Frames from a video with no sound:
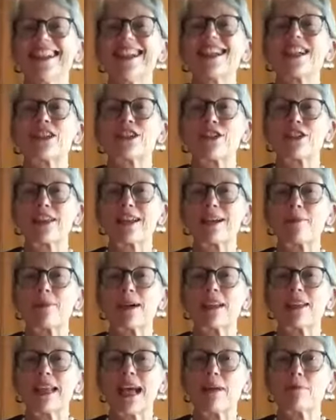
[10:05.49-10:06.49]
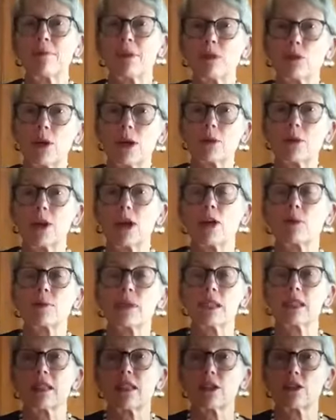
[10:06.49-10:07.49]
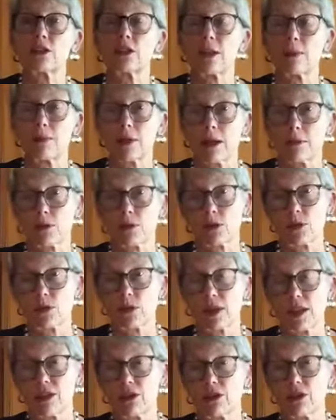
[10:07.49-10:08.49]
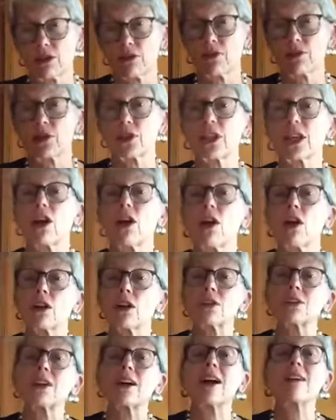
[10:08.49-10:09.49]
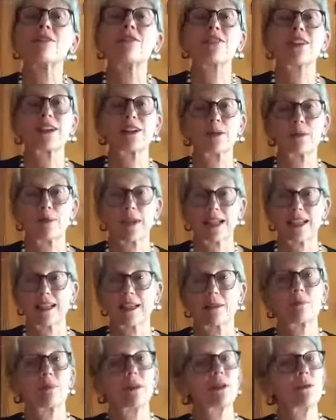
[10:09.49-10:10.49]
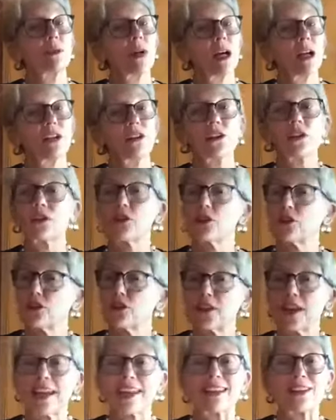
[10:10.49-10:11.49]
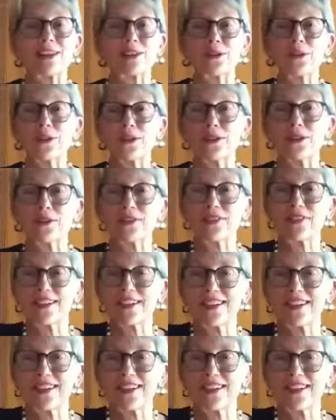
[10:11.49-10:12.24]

So think about that. Meanwhile, we hope to see you on September 23rd for the Art of Fingerpicking. Meanwhile, stay in the groove.